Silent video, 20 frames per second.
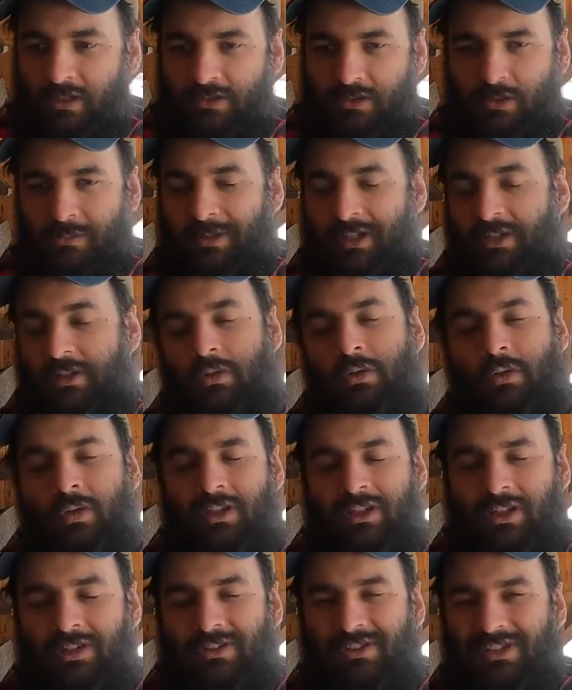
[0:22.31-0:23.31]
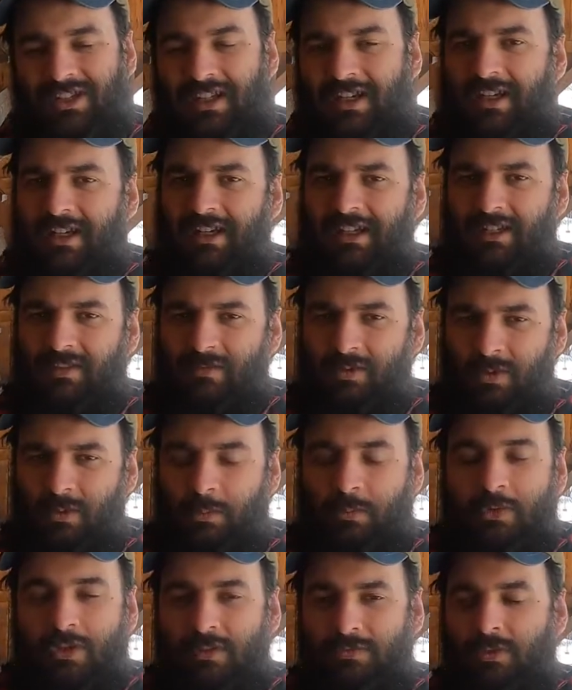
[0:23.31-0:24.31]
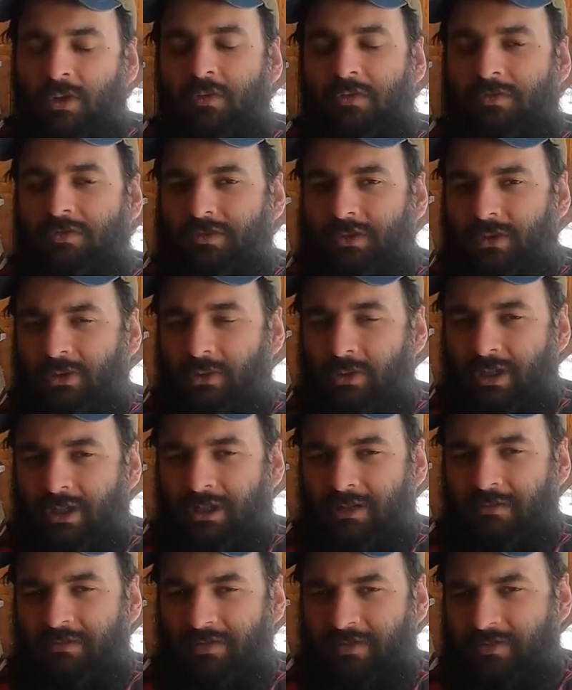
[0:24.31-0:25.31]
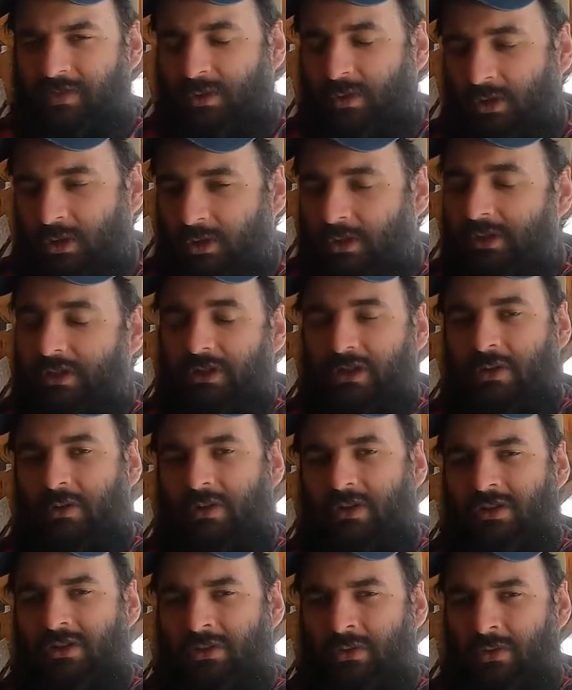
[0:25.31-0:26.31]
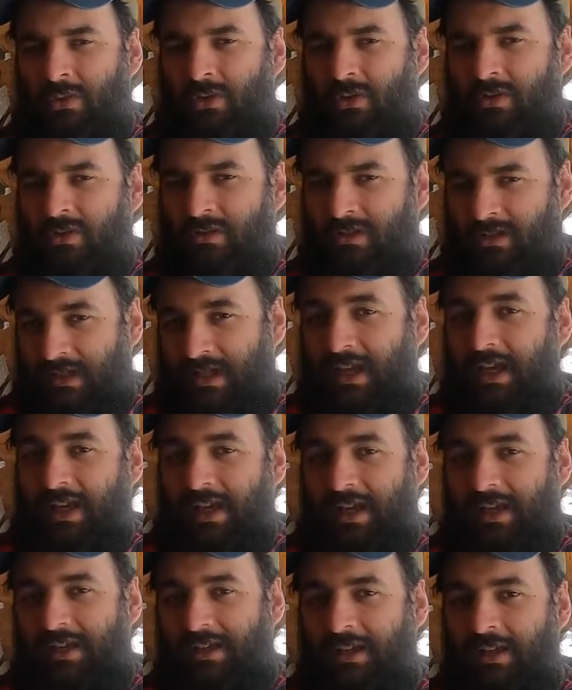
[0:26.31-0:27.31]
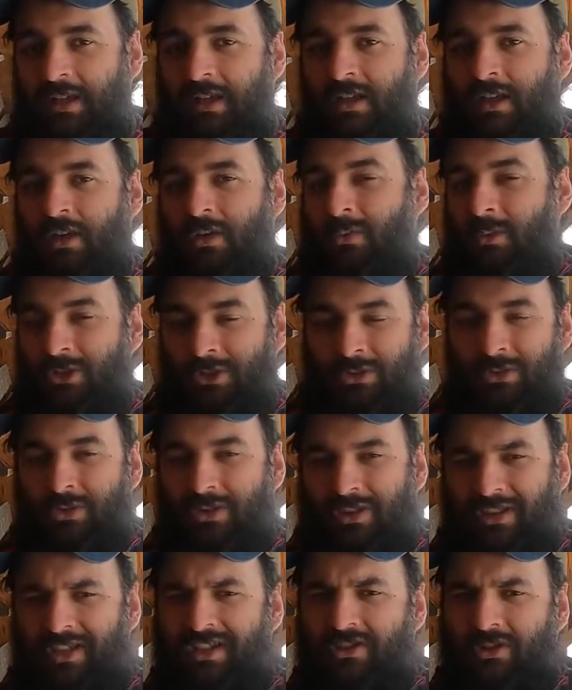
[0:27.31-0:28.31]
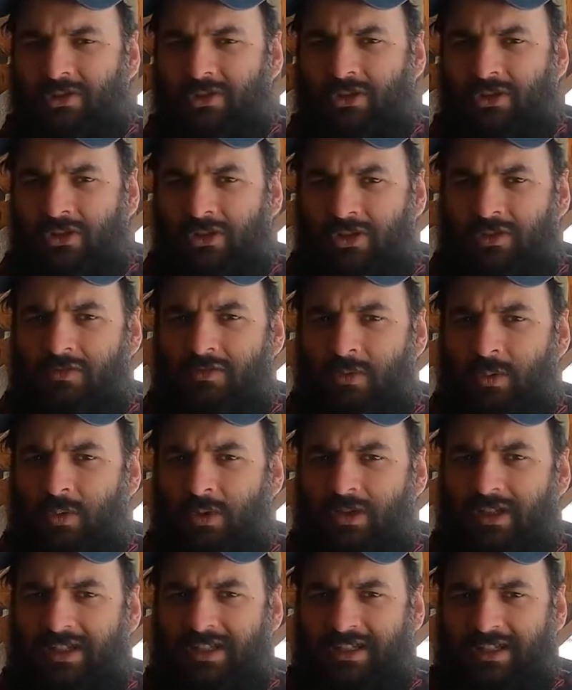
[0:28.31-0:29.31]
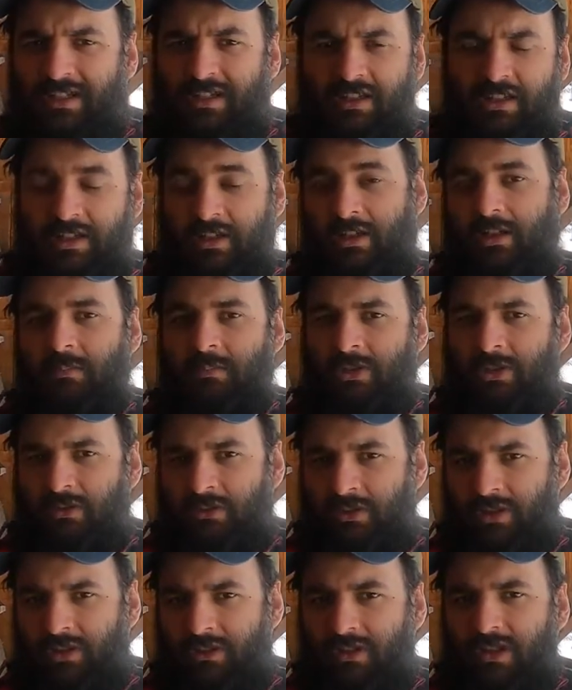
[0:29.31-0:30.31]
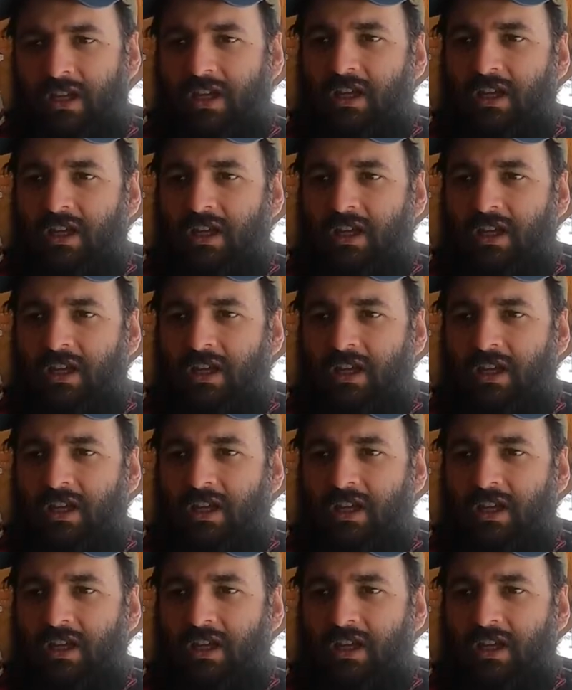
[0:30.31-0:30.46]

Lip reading: So my goal here is to kind of give you a brief overview of if you're going to go to the store today, what sort of things you should look for in a computer.